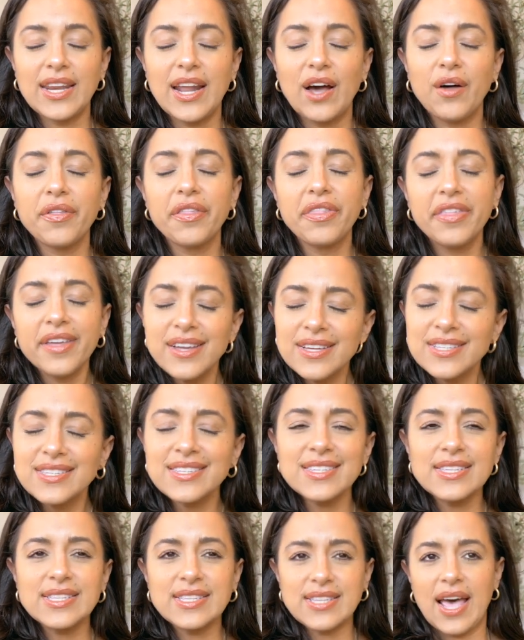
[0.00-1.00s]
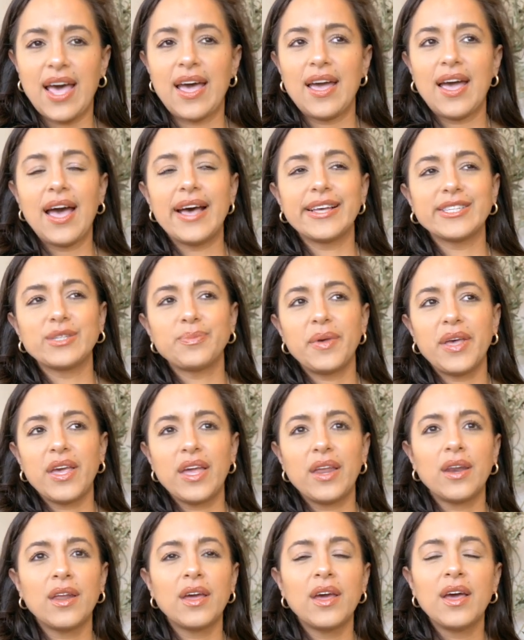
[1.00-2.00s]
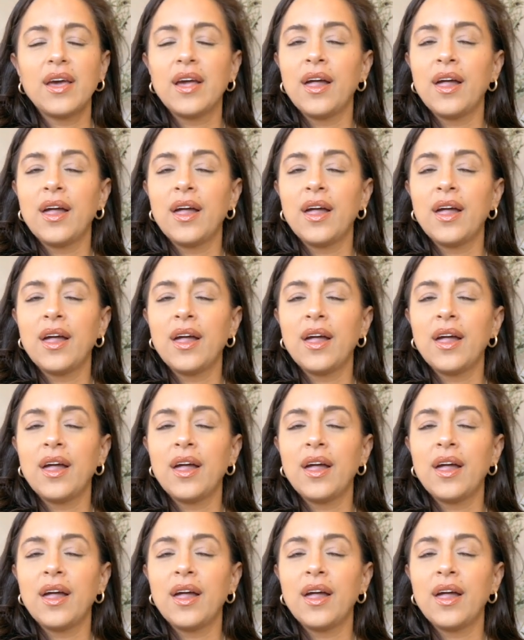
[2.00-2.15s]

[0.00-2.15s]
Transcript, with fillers: Now this set has been,